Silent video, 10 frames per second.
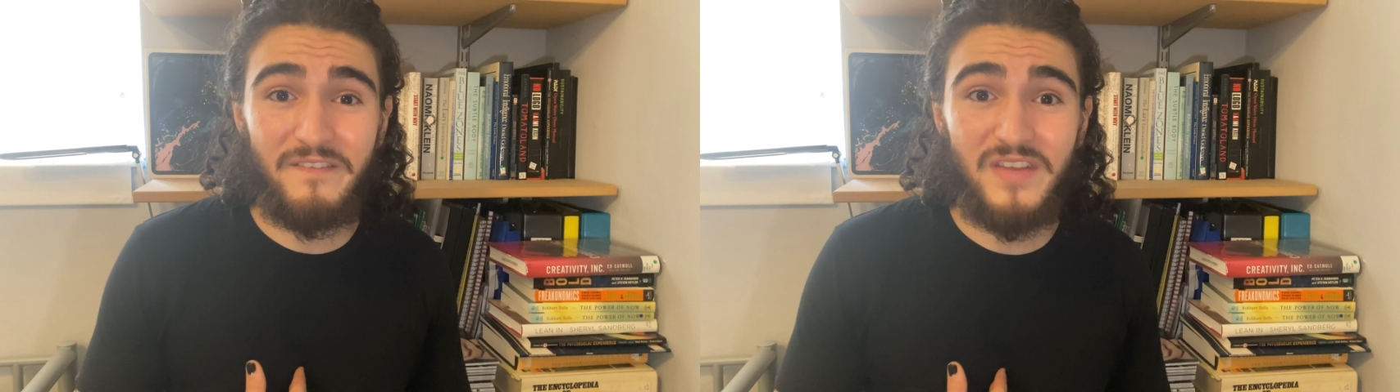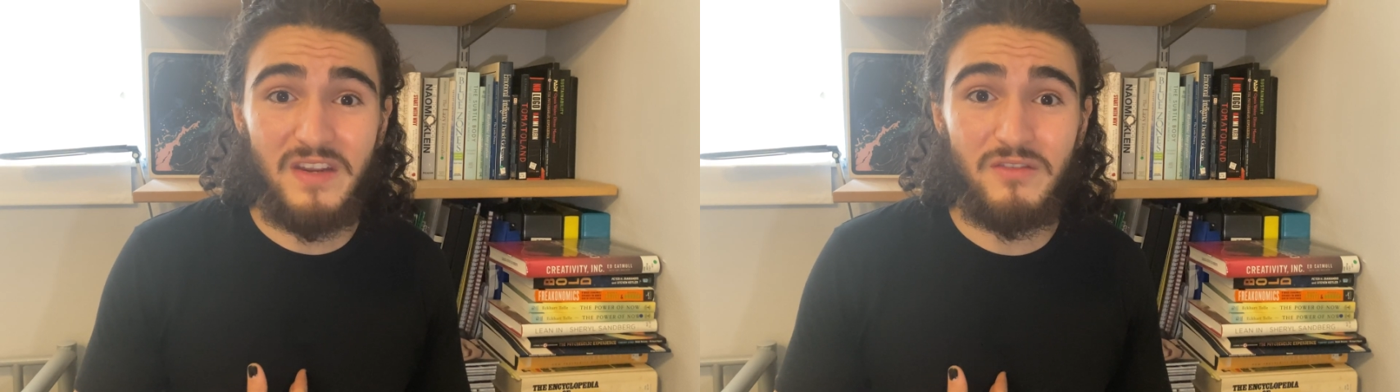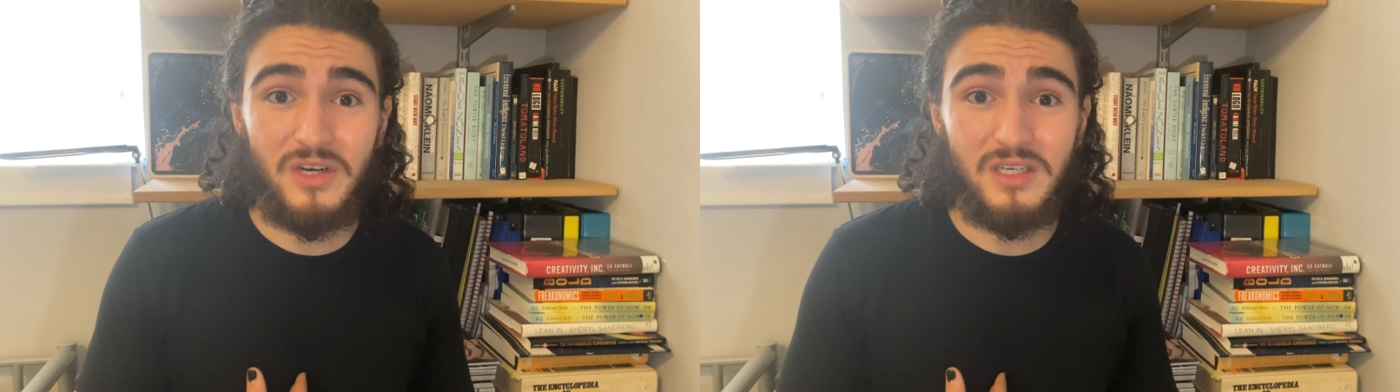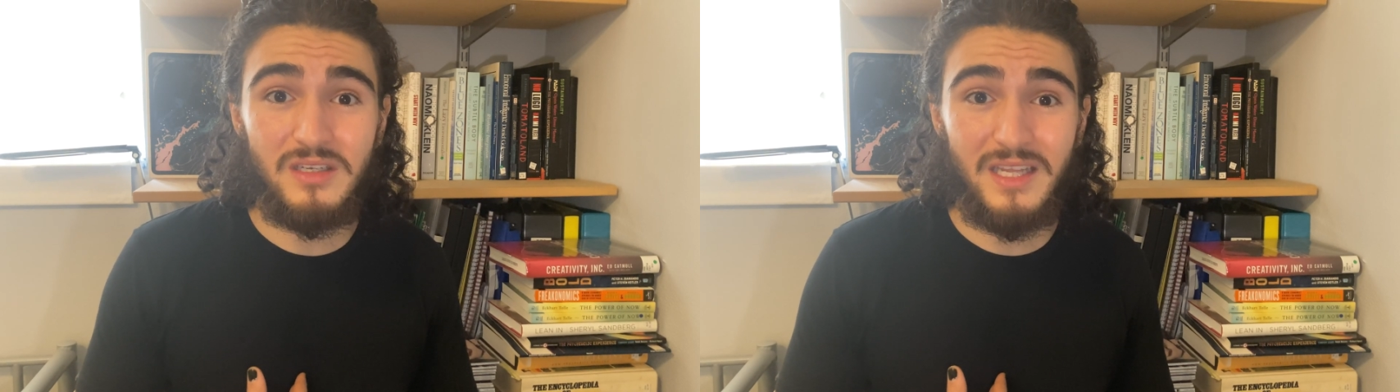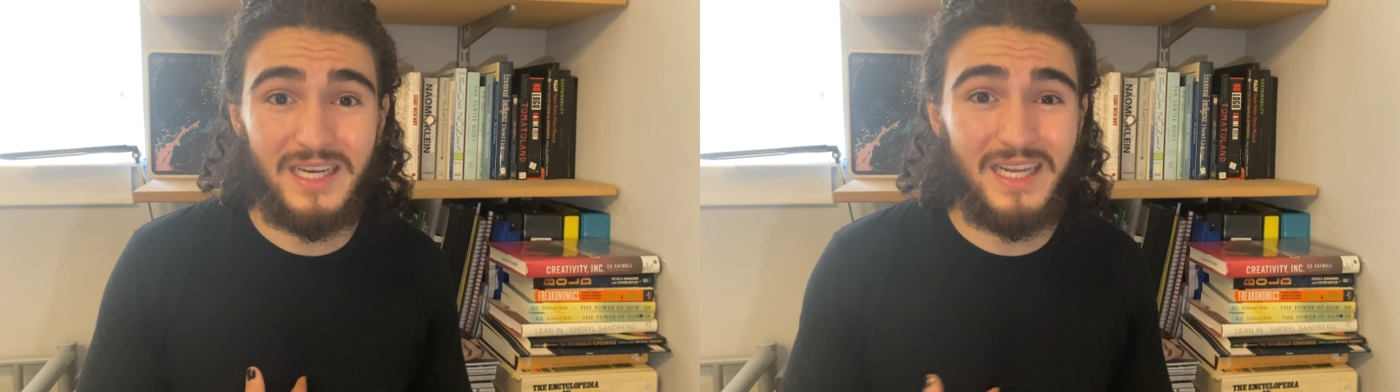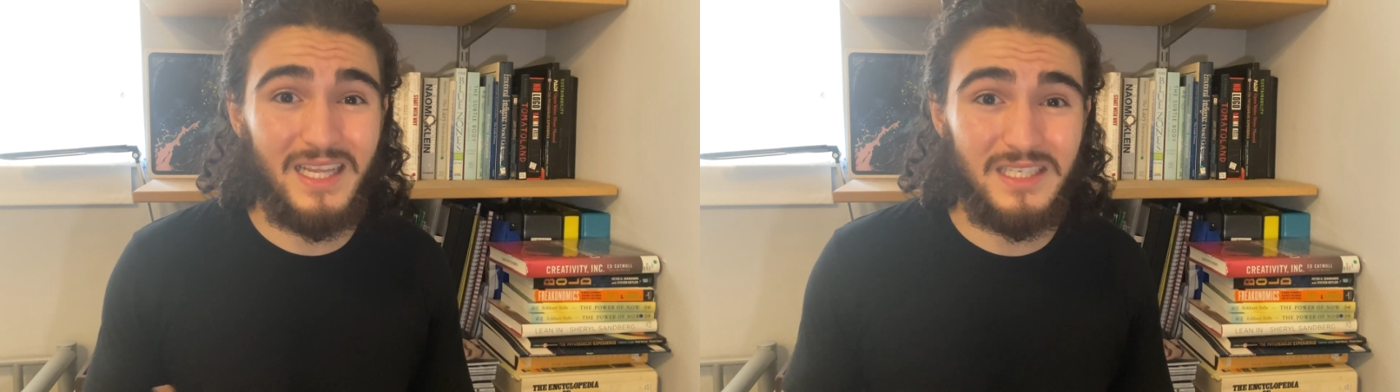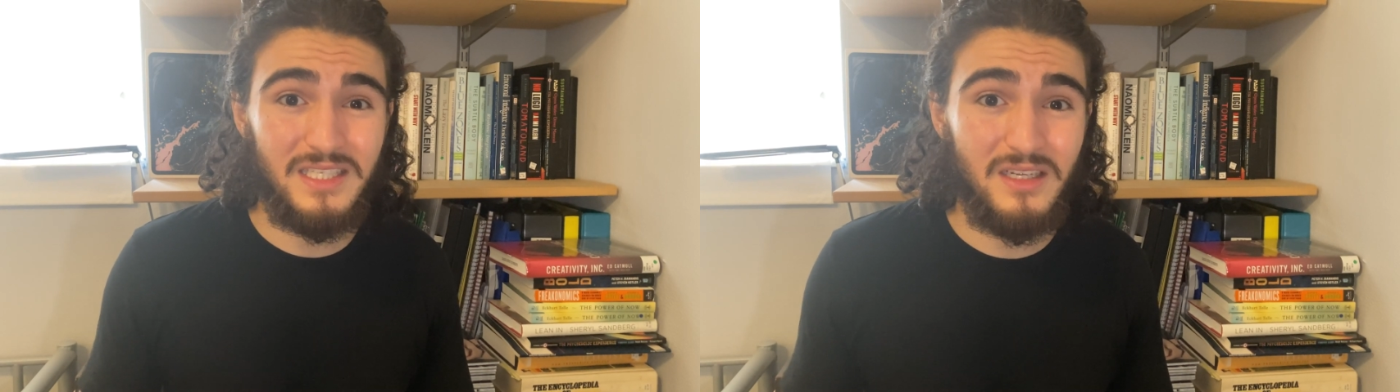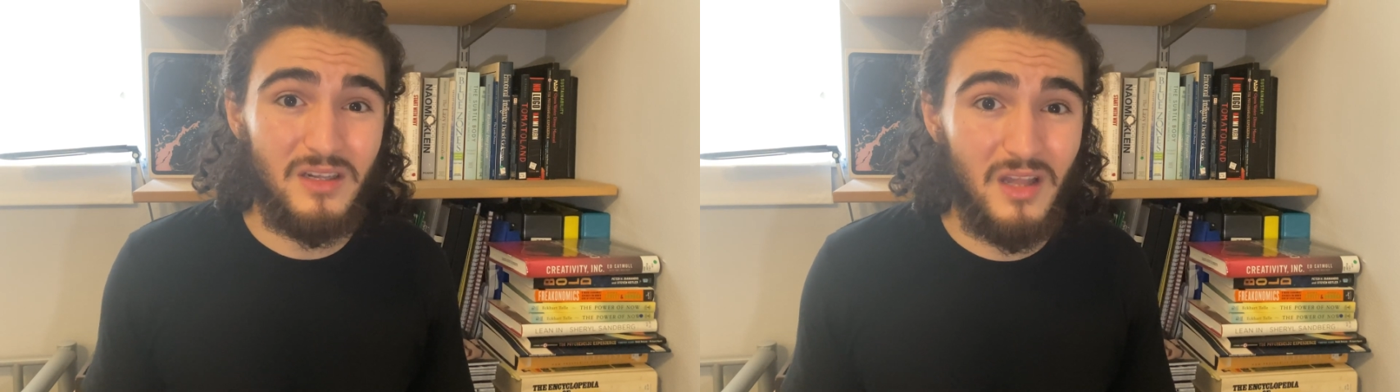favorite. Like I liked
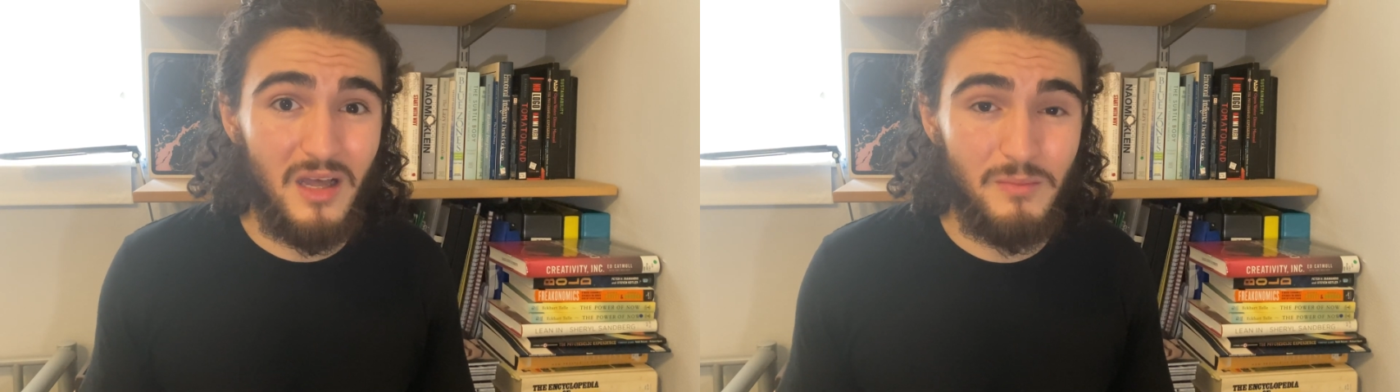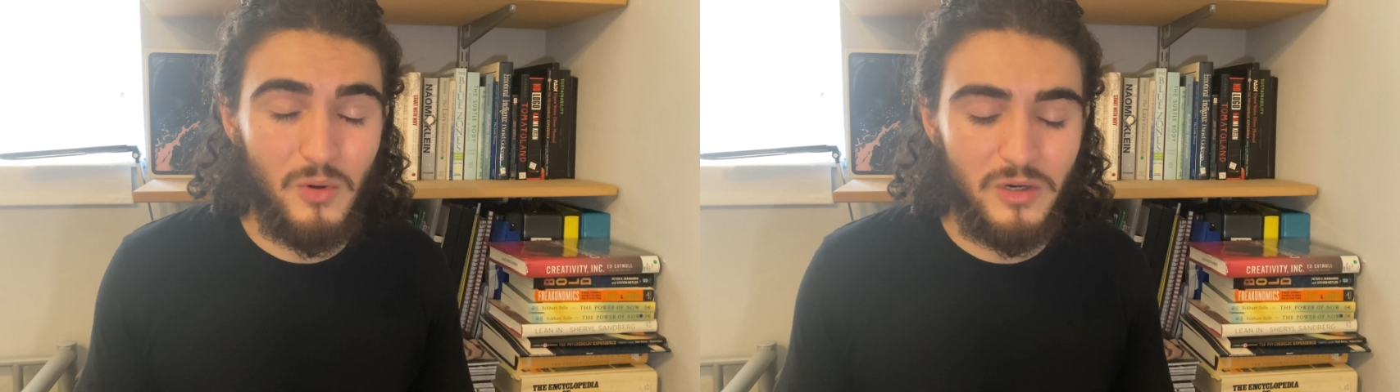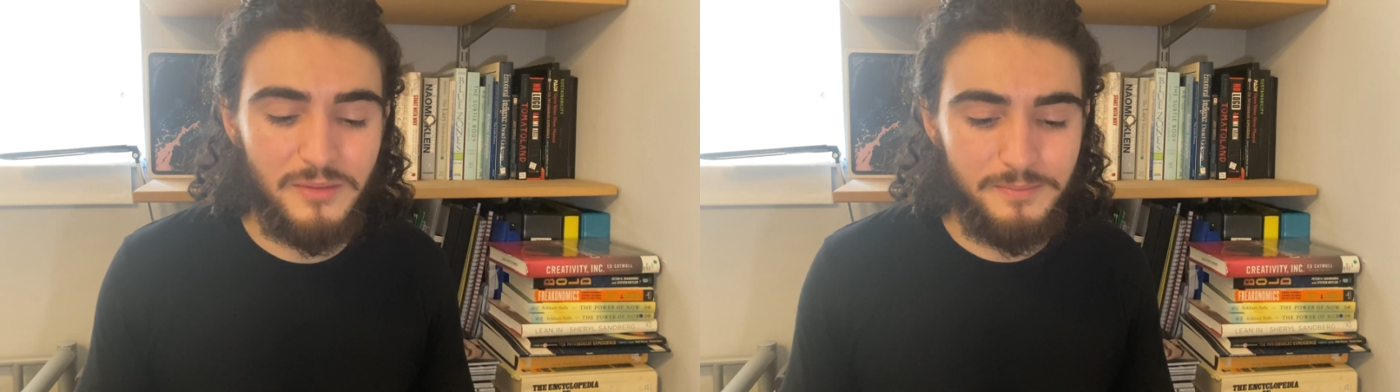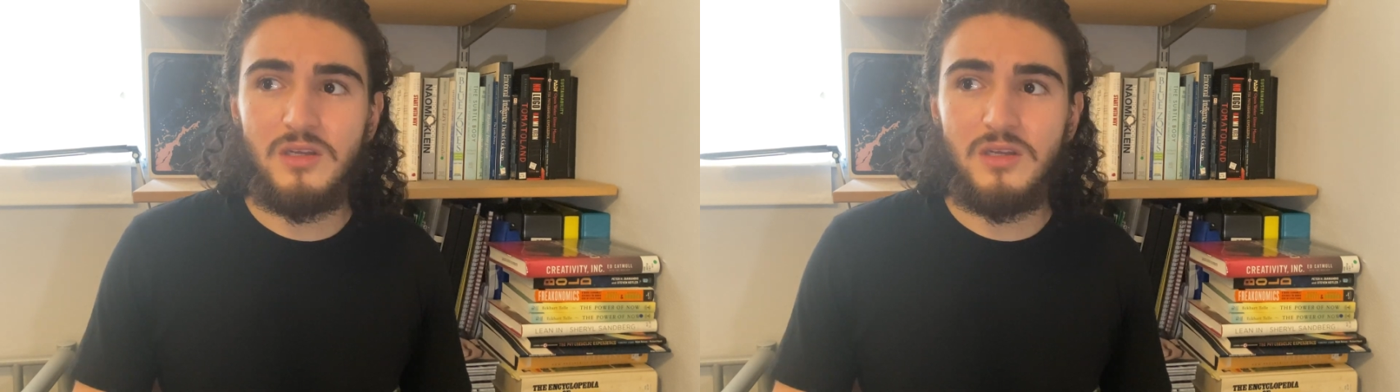it a lot more.